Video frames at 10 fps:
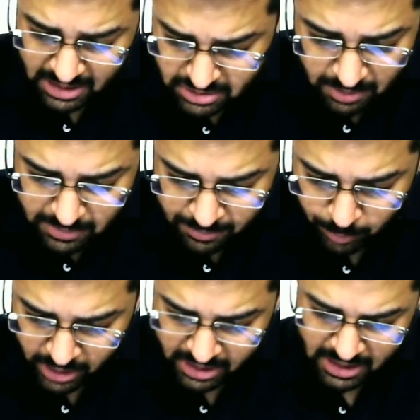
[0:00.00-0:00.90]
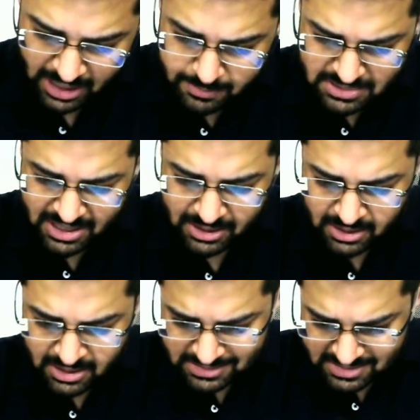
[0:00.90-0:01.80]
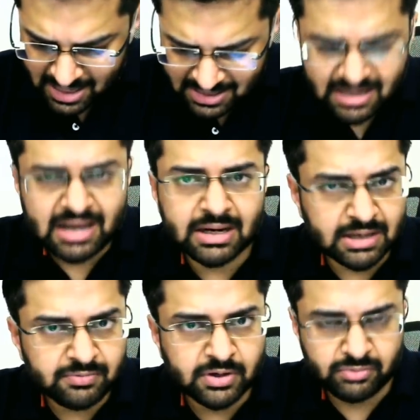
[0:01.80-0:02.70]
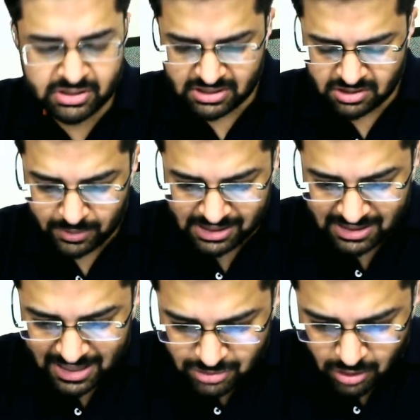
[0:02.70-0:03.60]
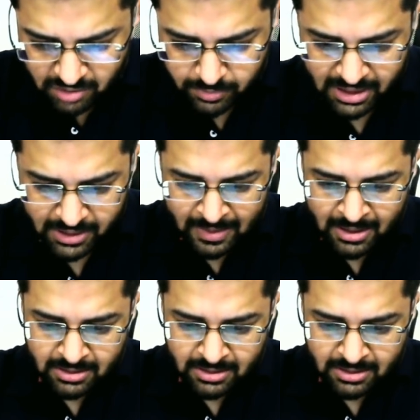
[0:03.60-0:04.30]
doubly important i'm saying start cracking tougher questions but it does not mean